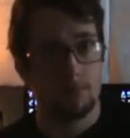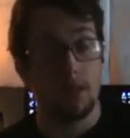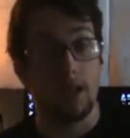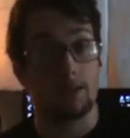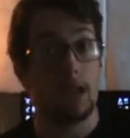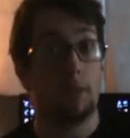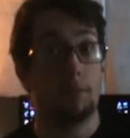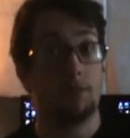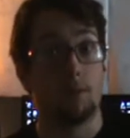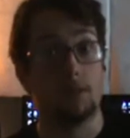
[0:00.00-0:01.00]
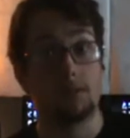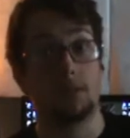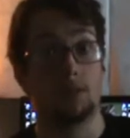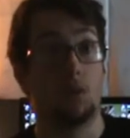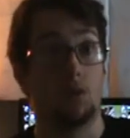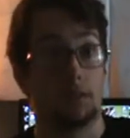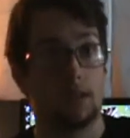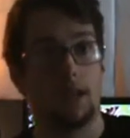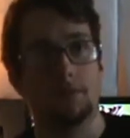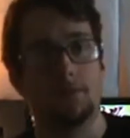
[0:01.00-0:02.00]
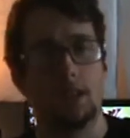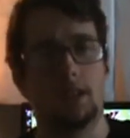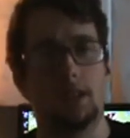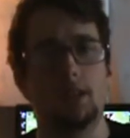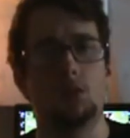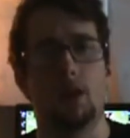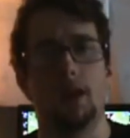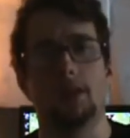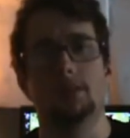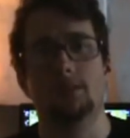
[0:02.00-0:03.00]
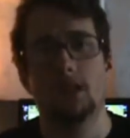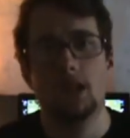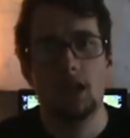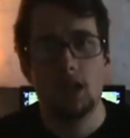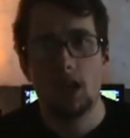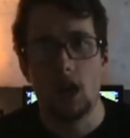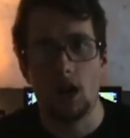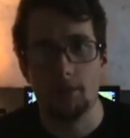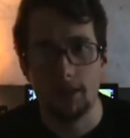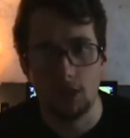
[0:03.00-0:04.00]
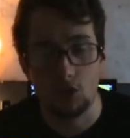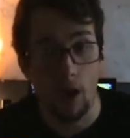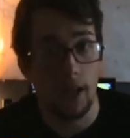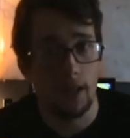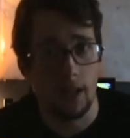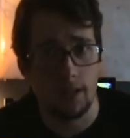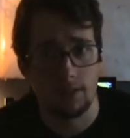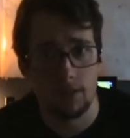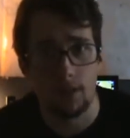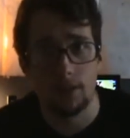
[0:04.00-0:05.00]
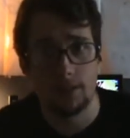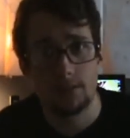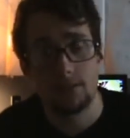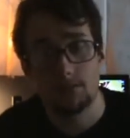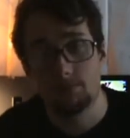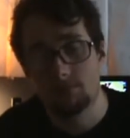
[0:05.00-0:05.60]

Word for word: An example from this, in a more kind of D and D way, is um, in the Dragonlance series.